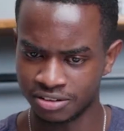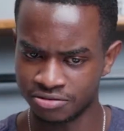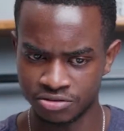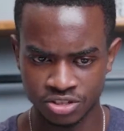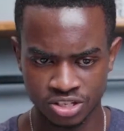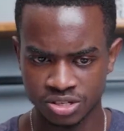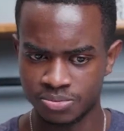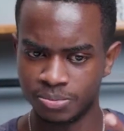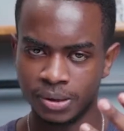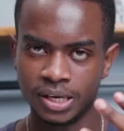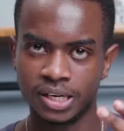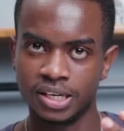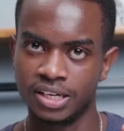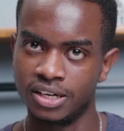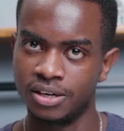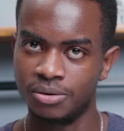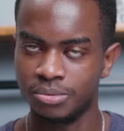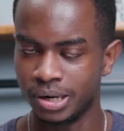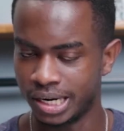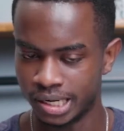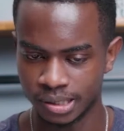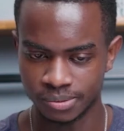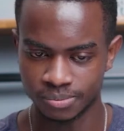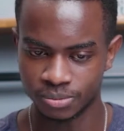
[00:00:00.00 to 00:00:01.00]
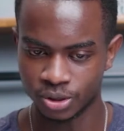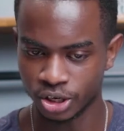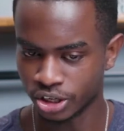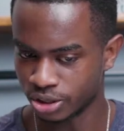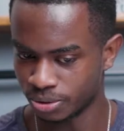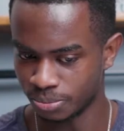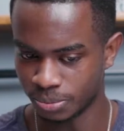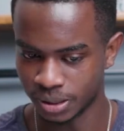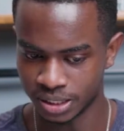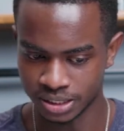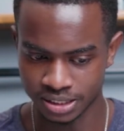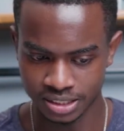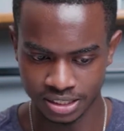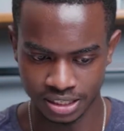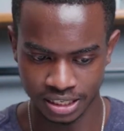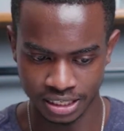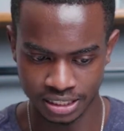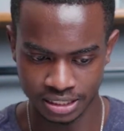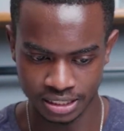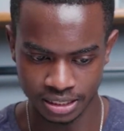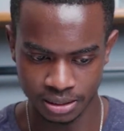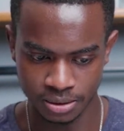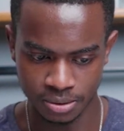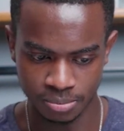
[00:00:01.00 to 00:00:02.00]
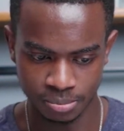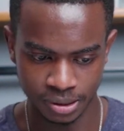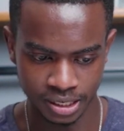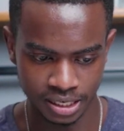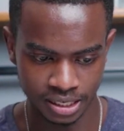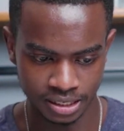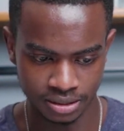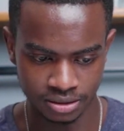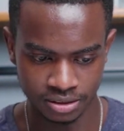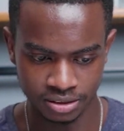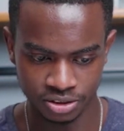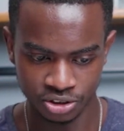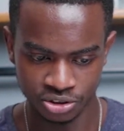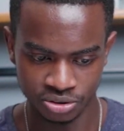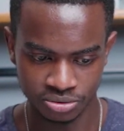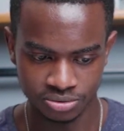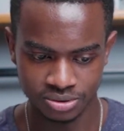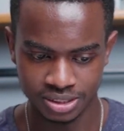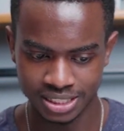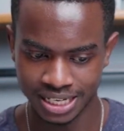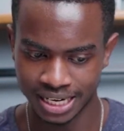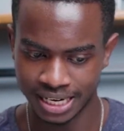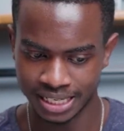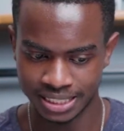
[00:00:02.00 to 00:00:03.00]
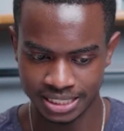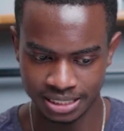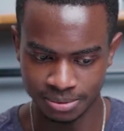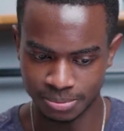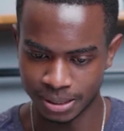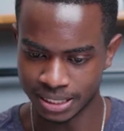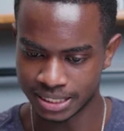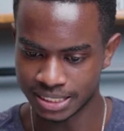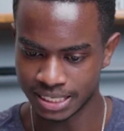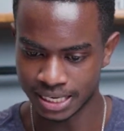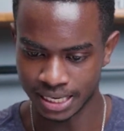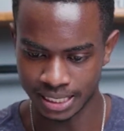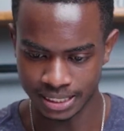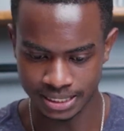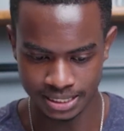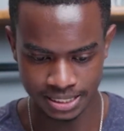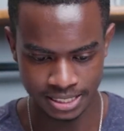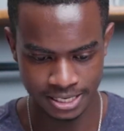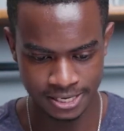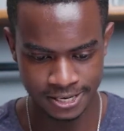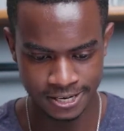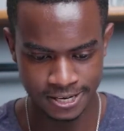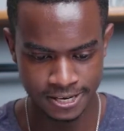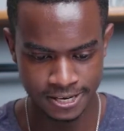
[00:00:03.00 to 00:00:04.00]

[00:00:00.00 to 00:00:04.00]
I've just made a random document and made it 1080 by 1080.